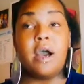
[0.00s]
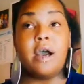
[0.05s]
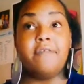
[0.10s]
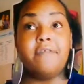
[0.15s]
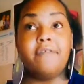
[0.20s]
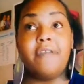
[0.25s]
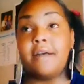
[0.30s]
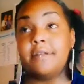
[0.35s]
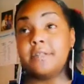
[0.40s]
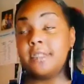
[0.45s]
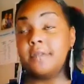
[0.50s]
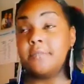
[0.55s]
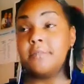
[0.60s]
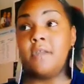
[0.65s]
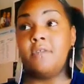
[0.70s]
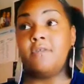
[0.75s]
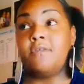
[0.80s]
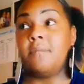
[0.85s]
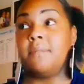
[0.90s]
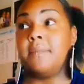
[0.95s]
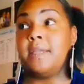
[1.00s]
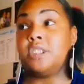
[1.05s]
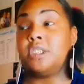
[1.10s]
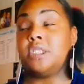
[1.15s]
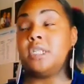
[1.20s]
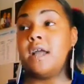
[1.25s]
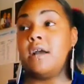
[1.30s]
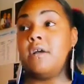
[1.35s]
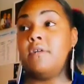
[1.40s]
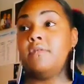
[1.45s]
found some
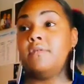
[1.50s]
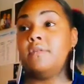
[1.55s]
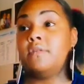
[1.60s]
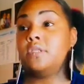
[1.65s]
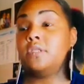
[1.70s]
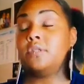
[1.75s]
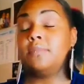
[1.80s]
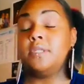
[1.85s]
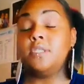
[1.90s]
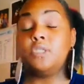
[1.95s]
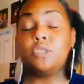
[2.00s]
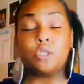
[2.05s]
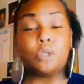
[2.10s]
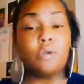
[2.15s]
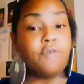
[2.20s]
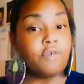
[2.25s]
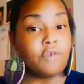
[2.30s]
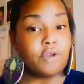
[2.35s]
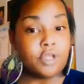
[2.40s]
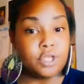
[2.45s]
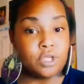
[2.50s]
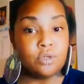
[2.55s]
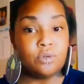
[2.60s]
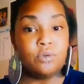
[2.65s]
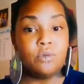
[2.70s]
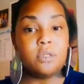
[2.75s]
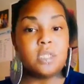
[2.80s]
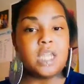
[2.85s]
information out to be true for you.